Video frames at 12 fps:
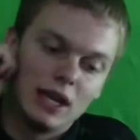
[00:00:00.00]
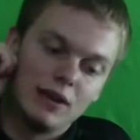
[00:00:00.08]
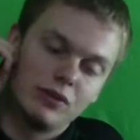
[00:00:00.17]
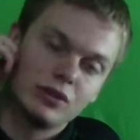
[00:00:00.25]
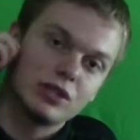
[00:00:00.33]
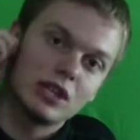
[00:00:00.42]

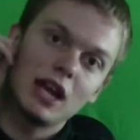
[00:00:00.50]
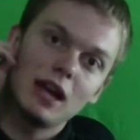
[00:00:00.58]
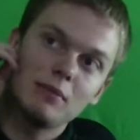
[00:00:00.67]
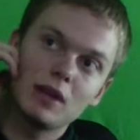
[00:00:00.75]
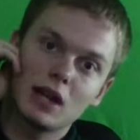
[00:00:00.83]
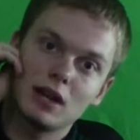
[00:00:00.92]
If there's a
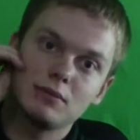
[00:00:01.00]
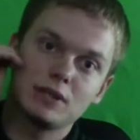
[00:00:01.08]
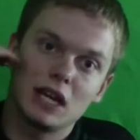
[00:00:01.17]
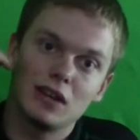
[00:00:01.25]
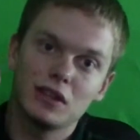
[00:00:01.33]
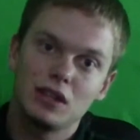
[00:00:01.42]
game that
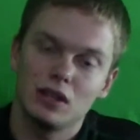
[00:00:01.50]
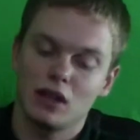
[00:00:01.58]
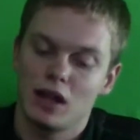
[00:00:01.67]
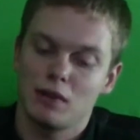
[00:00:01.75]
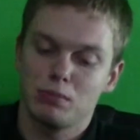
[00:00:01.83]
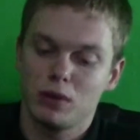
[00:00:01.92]
comes out that you
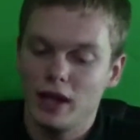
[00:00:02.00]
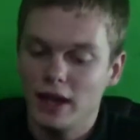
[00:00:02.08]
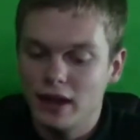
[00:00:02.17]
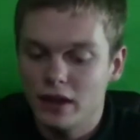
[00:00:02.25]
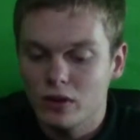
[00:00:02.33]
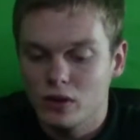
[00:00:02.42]
like
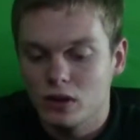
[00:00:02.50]
playing,